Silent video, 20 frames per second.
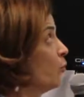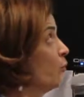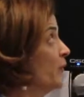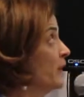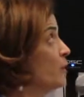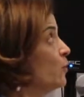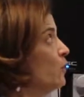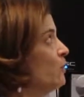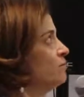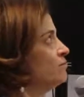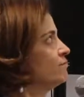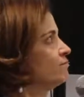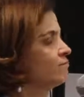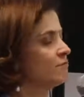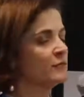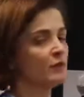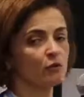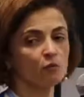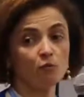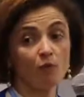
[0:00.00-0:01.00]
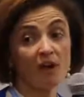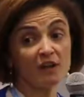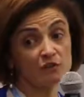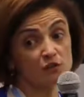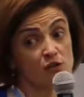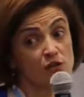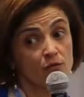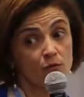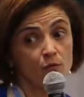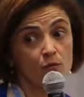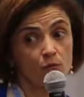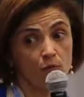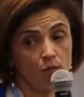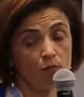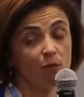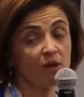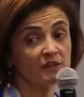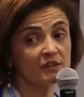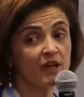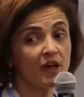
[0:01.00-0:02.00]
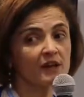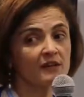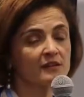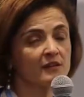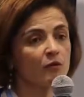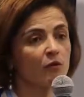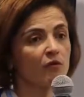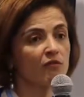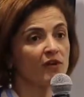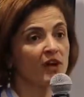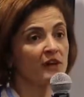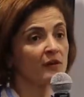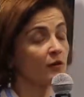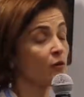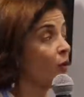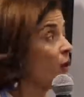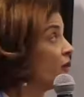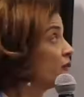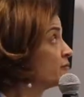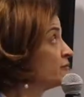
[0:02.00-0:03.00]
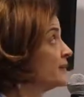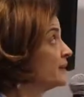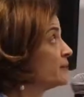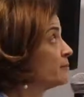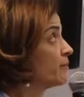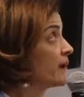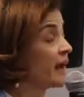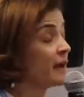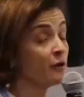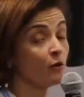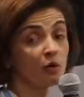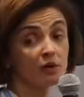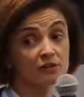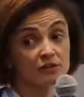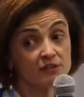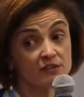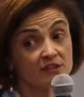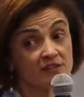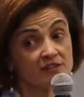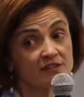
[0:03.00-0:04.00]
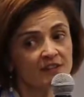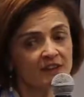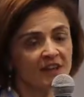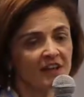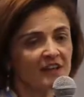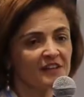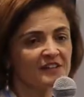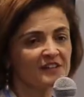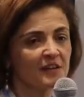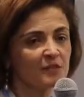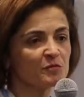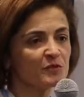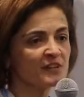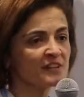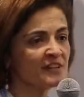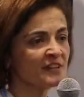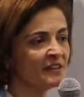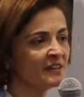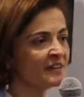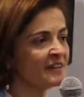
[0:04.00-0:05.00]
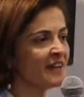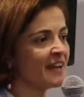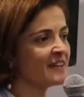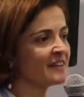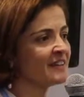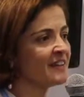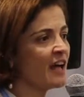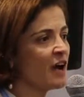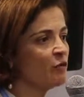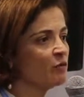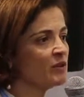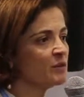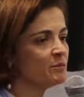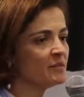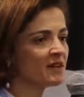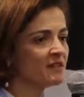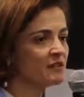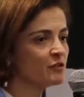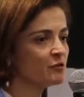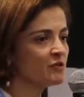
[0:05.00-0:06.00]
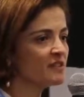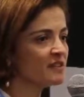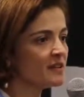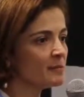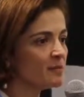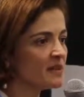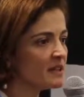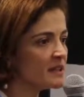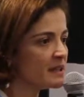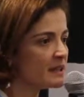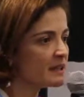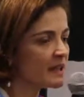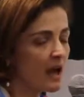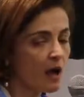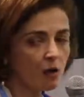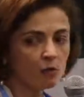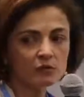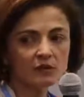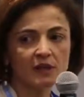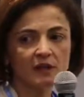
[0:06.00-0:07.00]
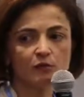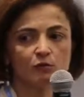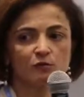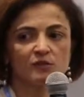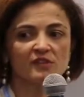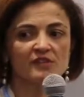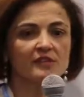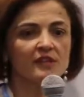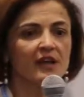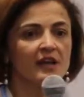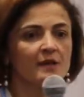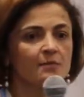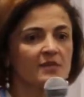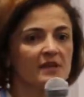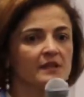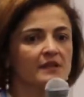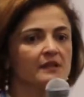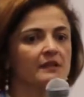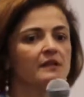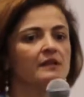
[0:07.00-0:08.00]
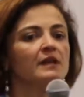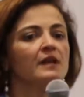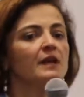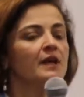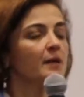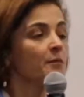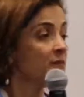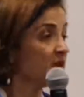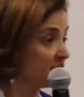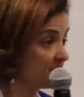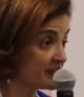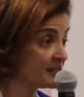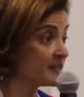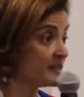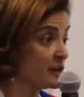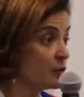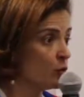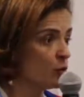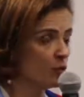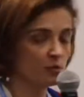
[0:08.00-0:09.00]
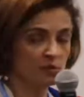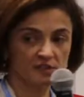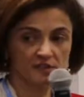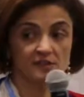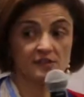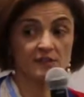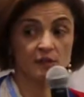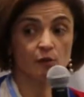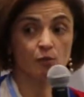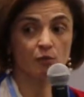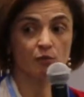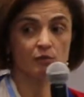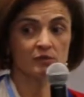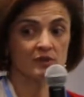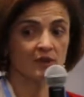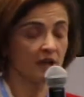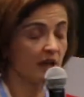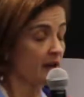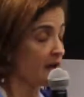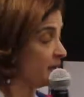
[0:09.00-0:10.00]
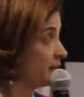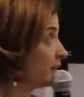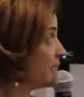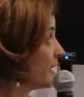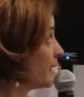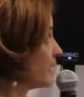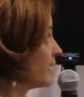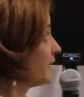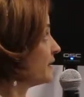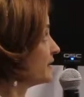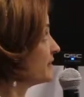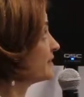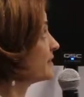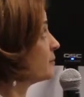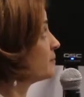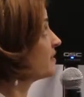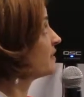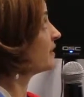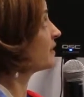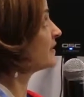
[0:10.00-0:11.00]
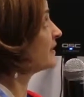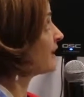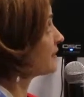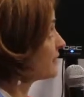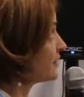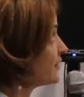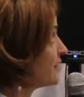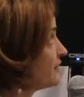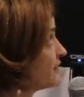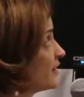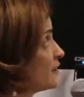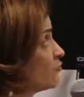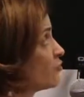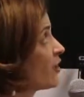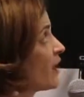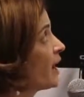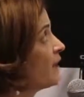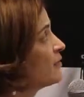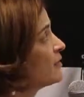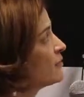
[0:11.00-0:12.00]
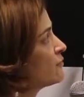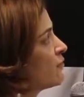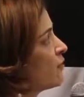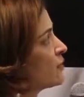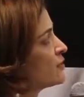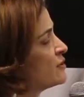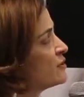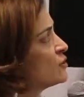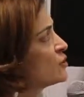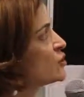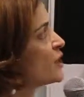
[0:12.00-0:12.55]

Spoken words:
will, what are the government priorities, something that now in Brazil is a bit in doubt, I would say, but still there is something that is a driver for the